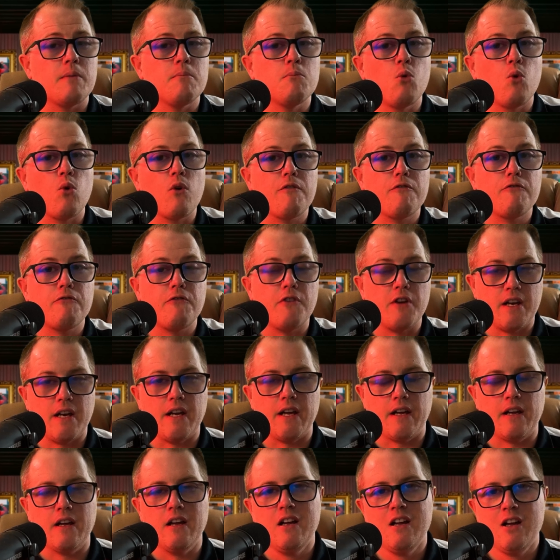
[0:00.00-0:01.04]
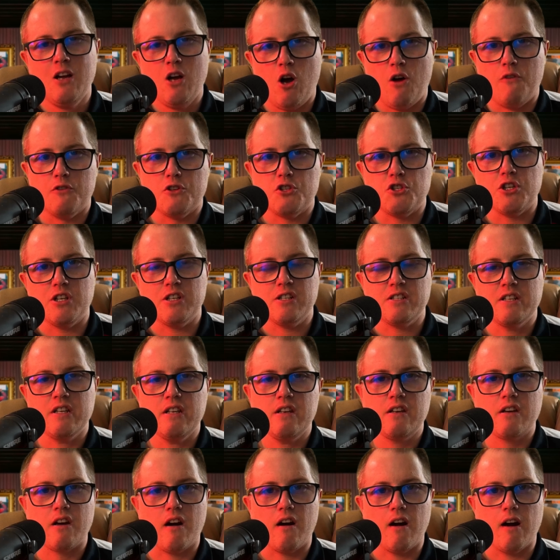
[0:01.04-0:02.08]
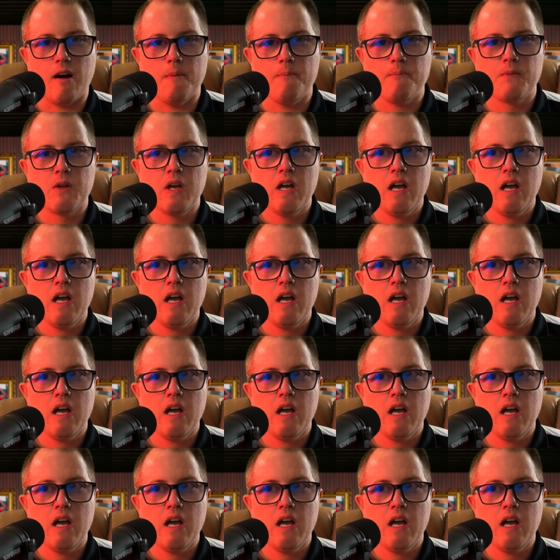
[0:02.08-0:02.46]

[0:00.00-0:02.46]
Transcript: and more fitting of a GT car.